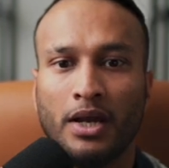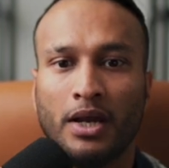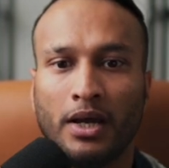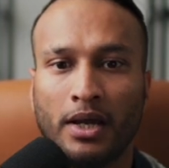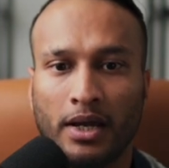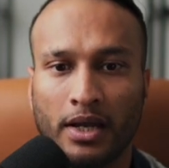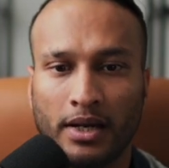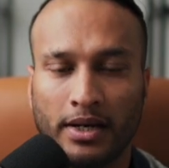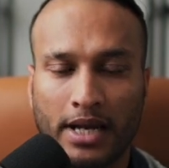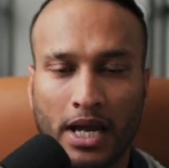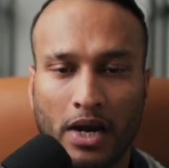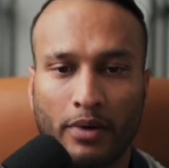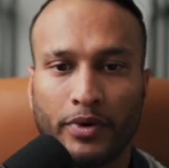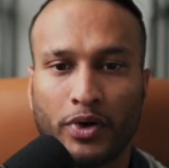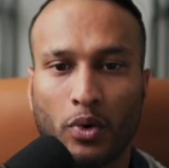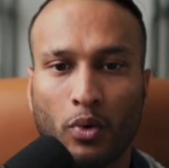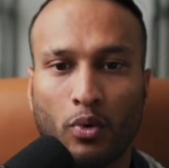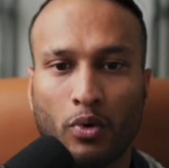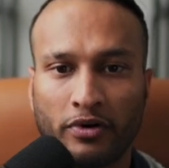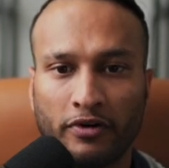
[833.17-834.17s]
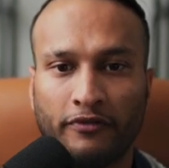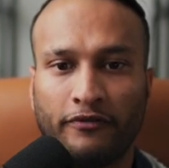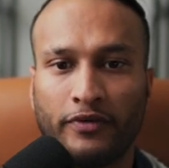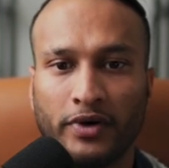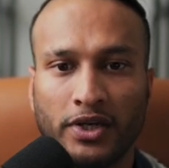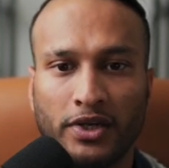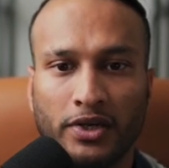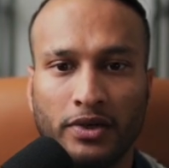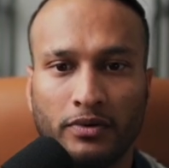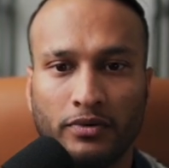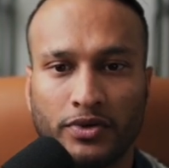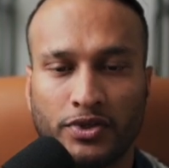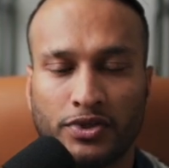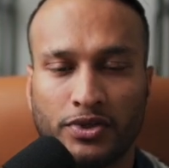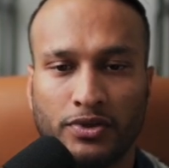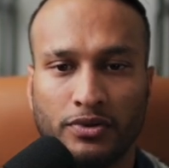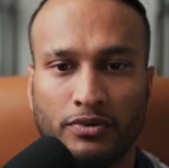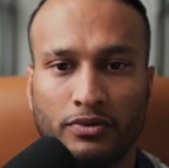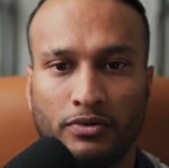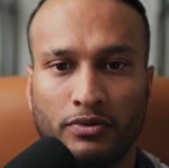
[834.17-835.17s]
Now, in order for you
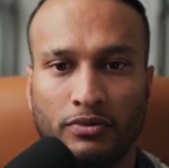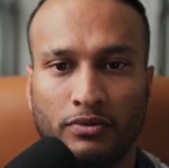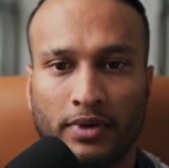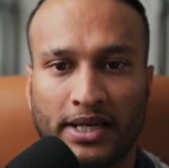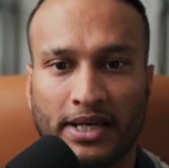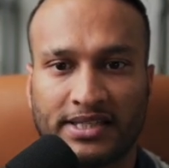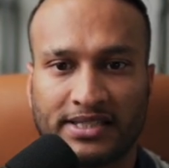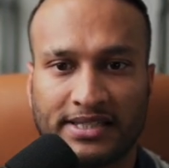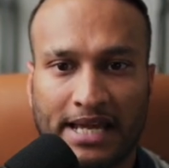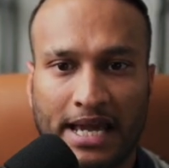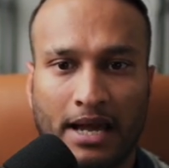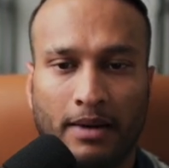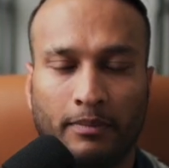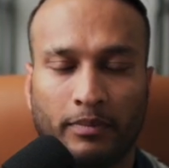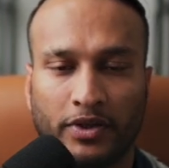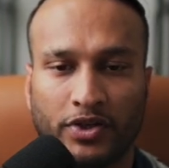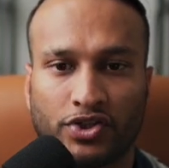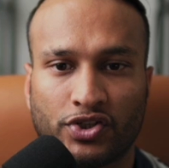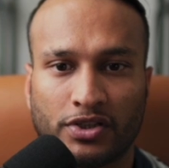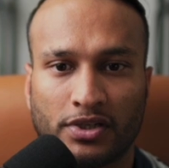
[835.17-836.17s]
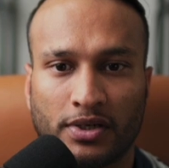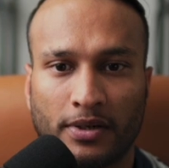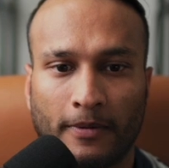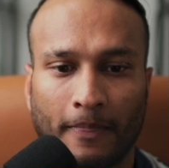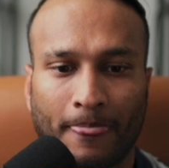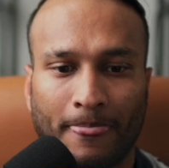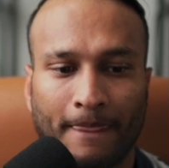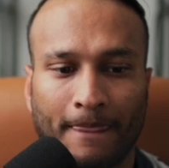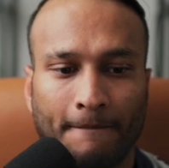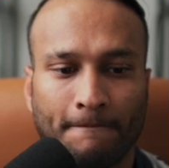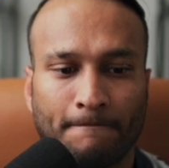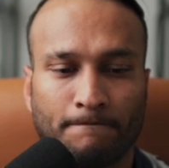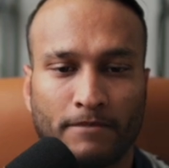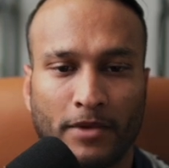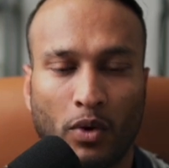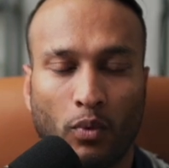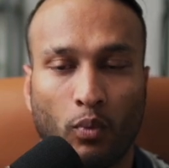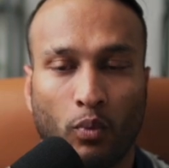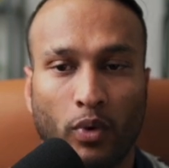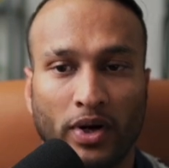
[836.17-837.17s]
to establish
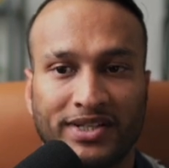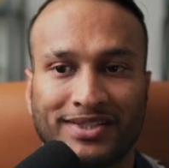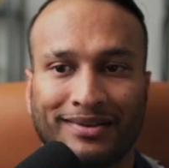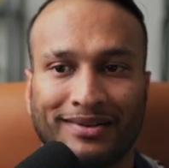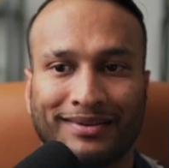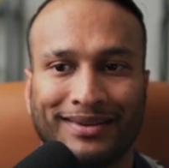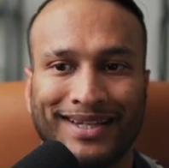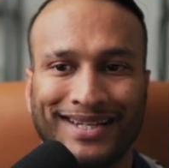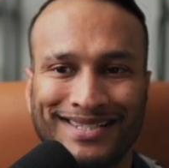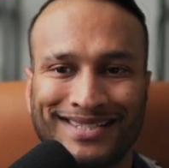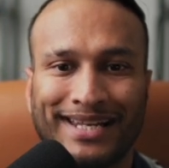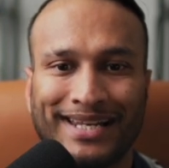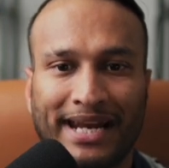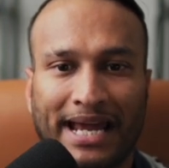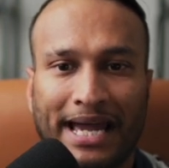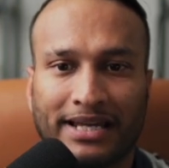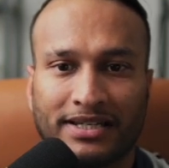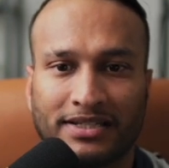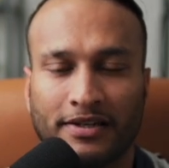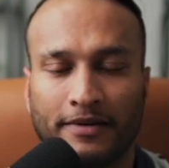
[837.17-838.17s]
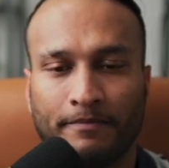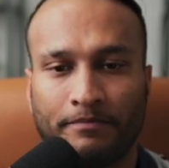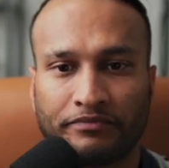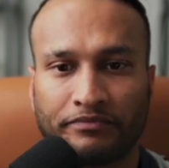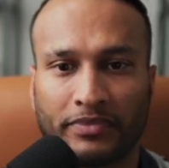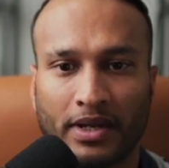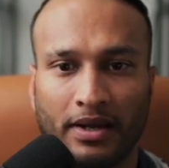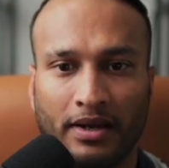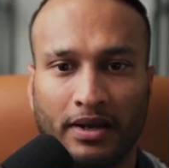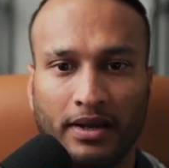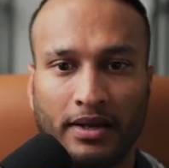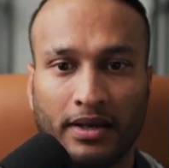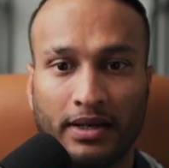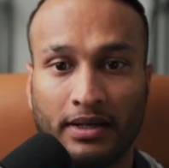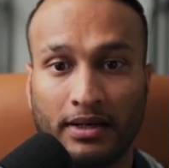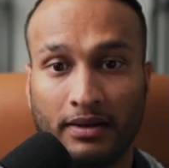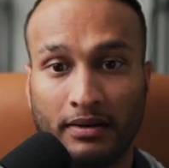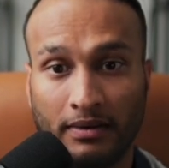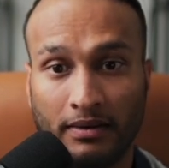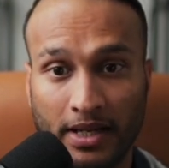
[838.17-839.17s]
what to list it at,
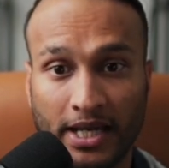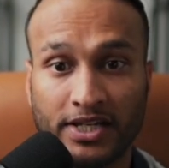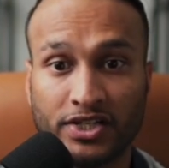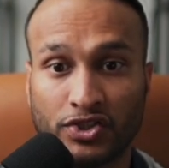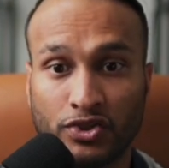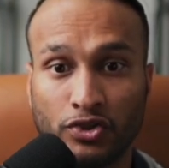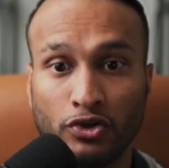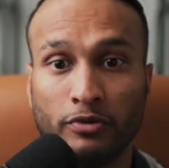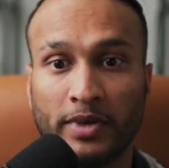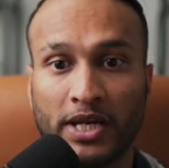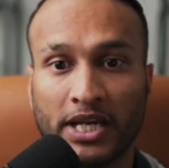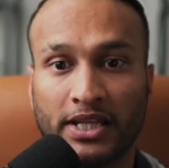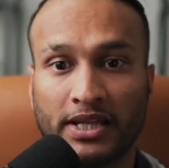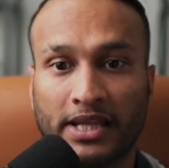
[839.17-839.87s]
assuming that